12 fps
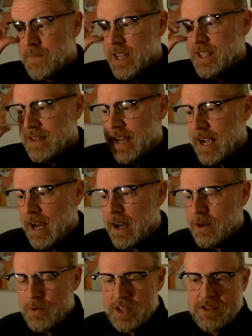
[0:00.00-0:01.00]
is like how
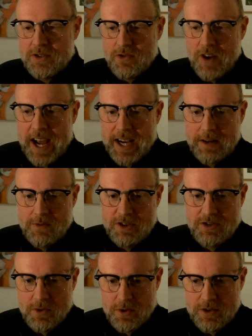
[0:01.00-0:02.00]
do we track
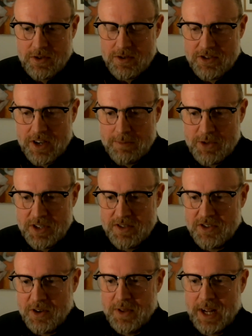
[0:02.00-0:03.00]
resource consumption
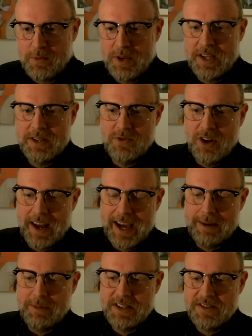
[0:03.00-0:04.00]
so that we can
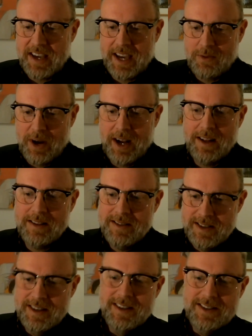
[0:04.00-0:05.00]
reliably say well
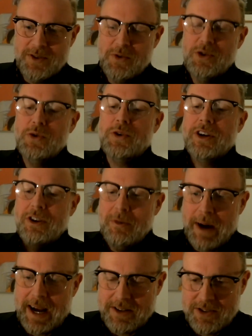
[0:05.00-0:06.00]
so you can go
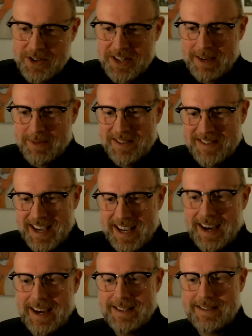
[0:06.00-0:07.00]
back to your team and say
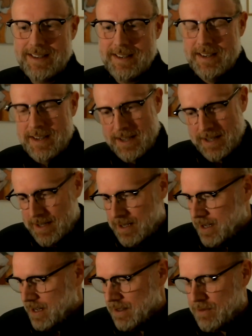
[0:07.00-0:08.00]
guys in
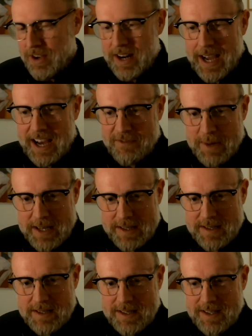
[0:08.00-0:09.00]
in three and a half
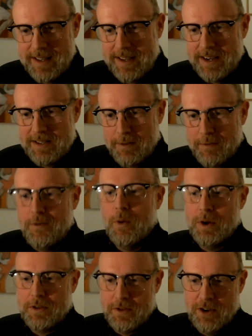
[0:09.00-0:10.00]
months, there's a
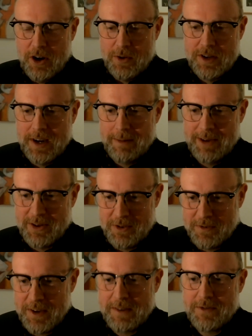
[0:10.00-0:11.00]
fourth node coming or
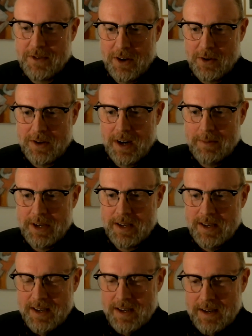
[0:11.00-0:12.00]
fifth node
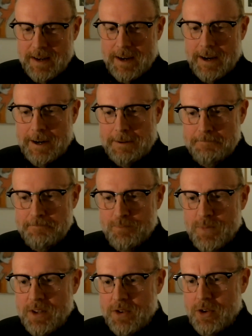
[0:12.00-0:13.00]
coming. Um,
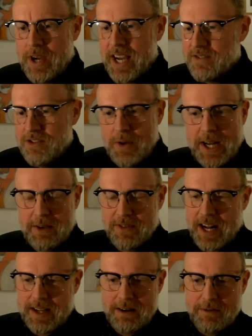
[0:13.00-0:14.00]
do you guys do any of
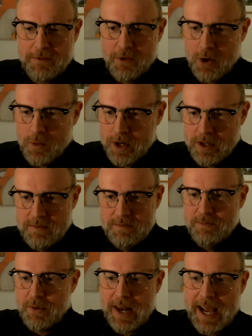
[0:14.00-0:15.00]
that kind of forward
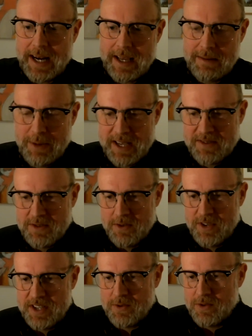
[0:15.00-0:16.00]
planning based on
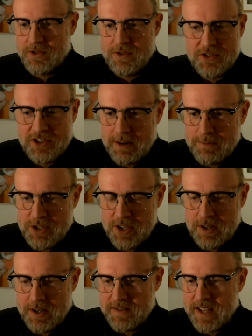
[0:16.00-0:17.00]
resource
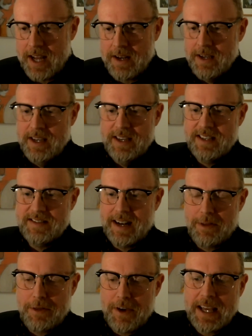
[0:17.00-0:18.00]
consumption? Is that is that
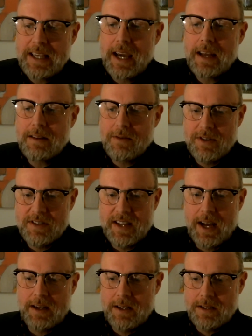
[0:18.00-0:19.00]
a thing yet, or is
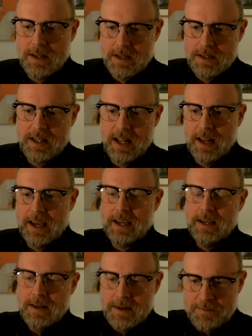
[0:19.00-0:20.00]
that is it still
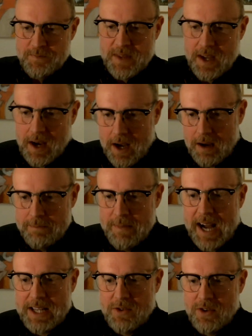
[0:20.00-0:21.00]
a uh,
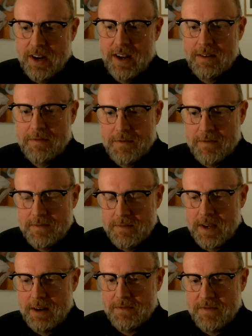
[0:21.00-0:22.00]
manual enough
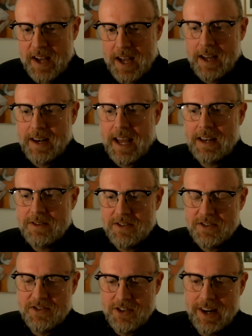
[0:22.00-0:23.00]
kind of
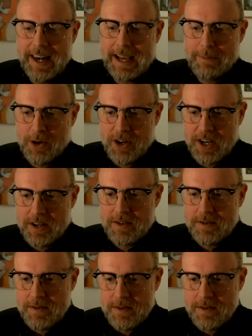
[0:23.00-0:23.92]
analysis labor here?